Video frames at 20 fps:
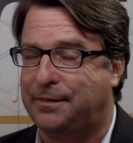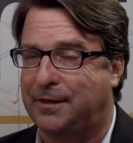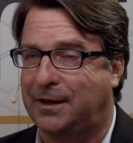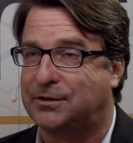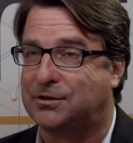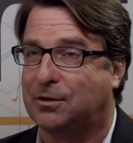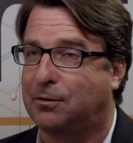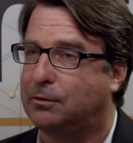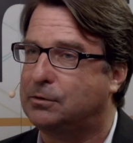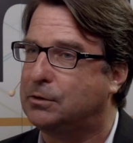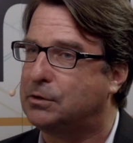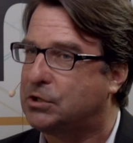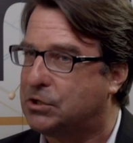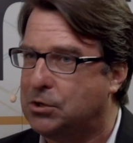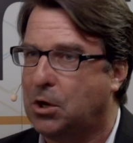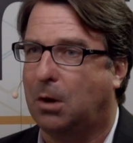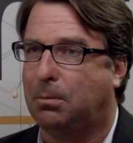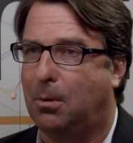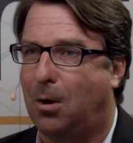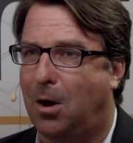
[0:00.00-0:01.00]
thing's going to
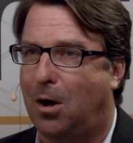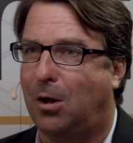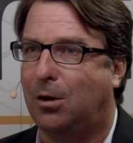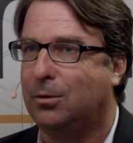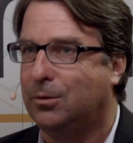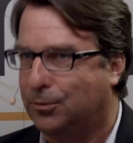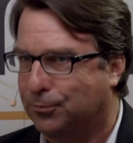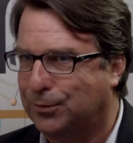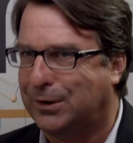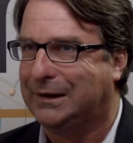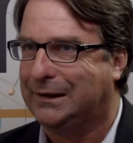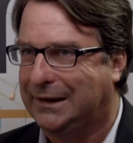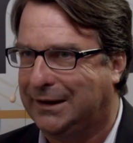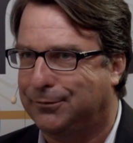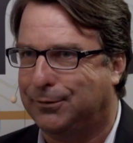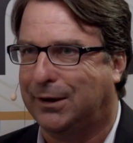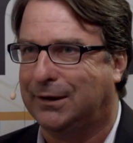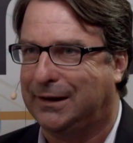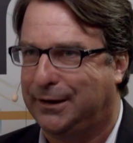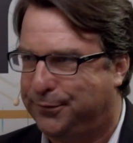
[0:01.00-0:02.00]
snowball really,
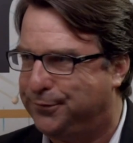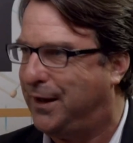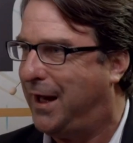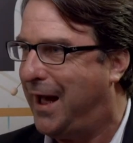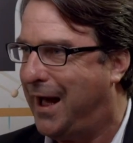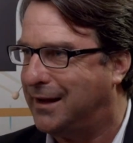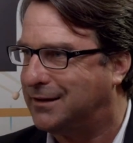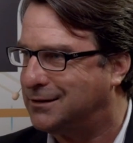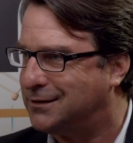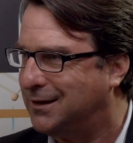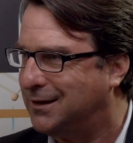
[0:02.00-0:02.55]
really fast,